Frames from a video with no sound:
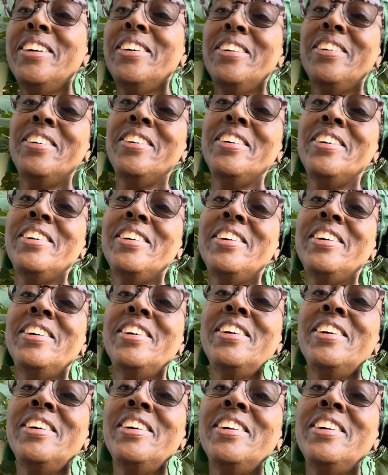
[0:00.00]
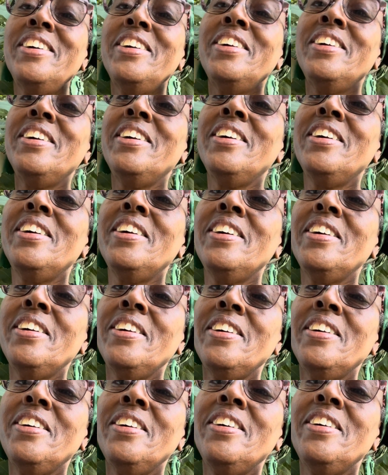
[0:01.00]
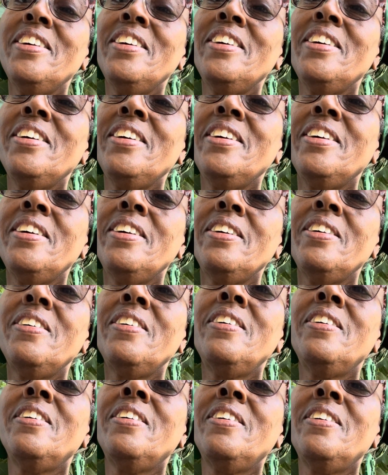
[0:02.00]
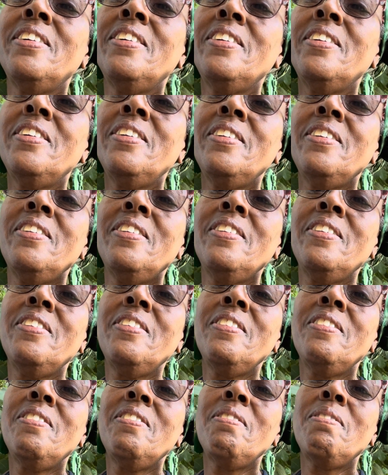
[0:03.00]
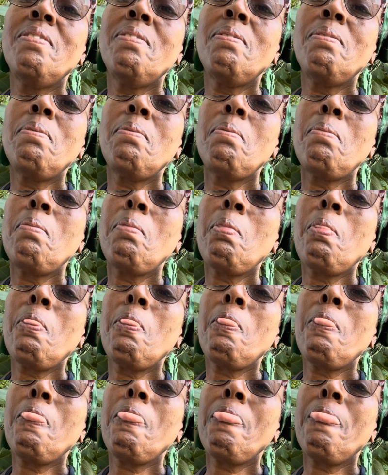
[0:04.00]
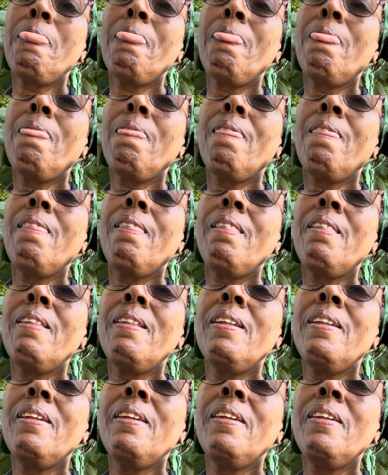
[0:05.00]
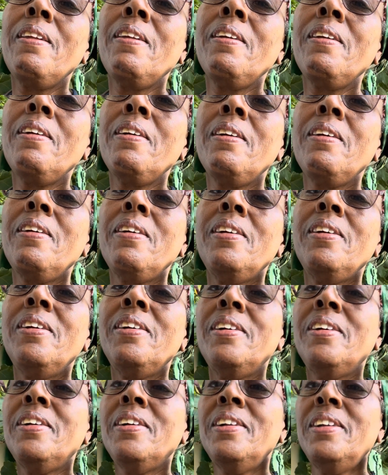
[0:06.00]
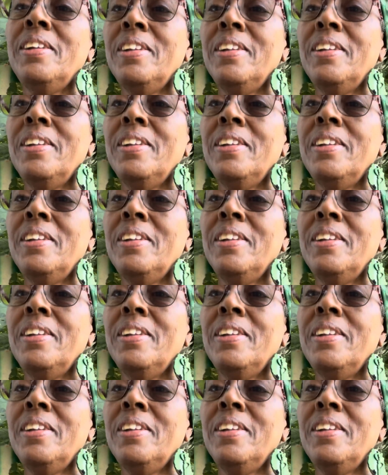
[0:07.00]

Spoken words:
(silence)